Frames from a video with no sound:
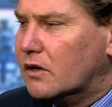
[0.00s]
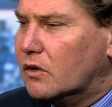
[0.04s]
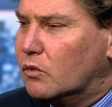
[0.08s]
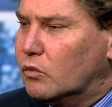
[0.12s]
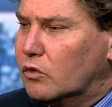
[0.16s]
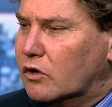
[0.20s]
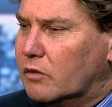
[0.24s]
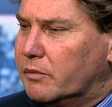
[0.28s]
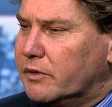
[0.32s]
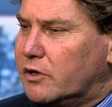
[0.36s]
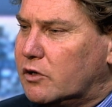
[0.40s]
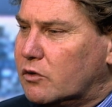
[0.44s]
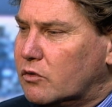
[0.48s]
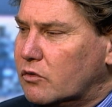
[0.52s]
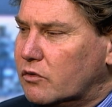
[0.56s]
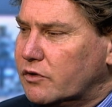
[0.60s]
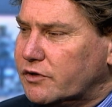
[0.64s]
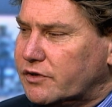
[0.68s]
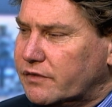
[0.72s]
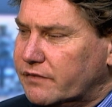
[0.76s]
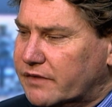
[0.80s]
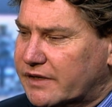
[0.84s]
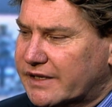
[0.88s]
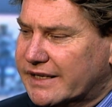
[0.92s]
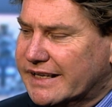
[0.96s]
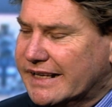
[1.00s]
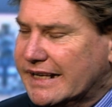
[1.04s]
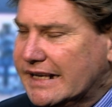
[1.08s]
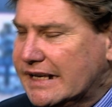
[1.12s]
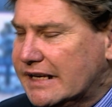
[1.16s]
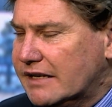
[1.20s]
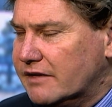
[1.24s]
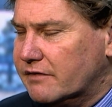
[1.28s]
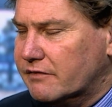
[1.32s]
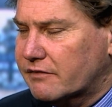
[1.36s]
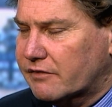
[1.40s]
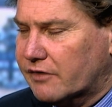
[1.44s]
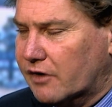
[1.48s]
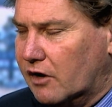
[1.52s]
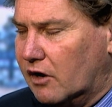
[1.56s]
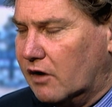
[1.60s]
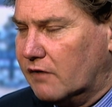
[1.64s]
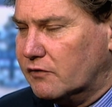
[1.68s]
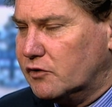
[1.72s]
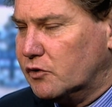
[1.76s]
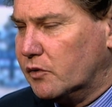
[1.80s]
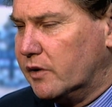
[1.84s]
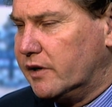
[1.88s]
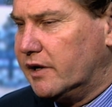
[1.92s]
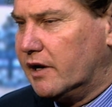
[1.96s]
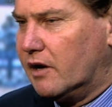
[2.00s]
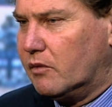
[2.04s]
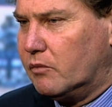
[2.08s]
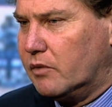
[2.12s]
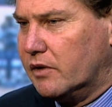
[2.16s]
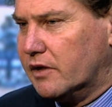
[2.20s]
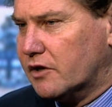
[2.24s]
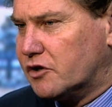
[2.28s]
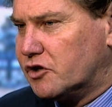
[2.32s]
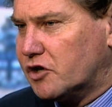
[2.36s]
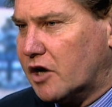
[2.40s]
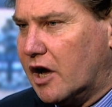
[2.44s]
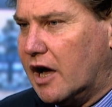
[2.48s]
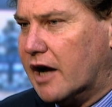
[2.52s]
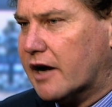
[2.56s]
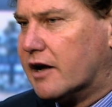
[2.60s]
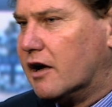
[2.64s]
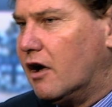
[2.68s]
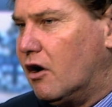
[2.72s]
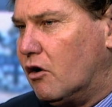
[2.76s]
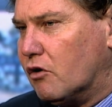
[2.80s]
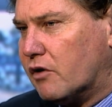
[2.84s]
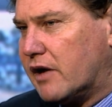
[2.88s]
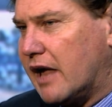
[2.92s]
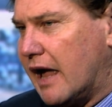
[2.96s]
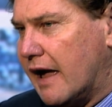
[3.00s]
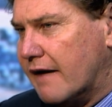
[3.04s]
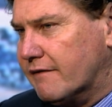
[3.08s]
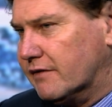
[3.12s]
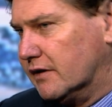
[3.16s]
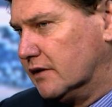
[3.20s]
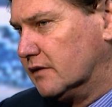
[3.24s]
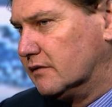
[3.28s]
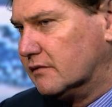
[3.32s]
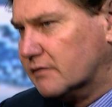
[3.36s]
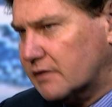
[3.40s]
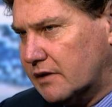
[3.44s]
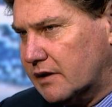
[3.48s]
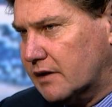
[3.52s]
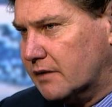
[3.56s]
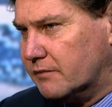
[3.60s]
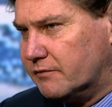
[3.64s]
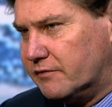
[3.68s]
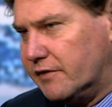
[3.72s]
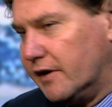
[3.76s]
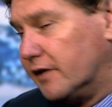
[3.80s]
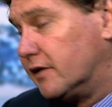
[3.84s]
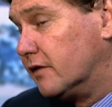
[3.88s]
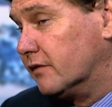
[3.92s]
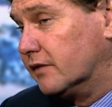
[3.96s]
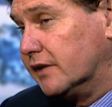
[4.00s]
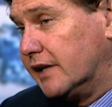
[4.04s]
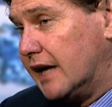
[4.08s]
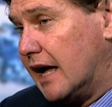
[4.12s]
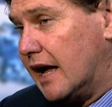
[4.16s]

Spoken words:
Well, because of the heat involved, you end up with a charcoal cavern, effectively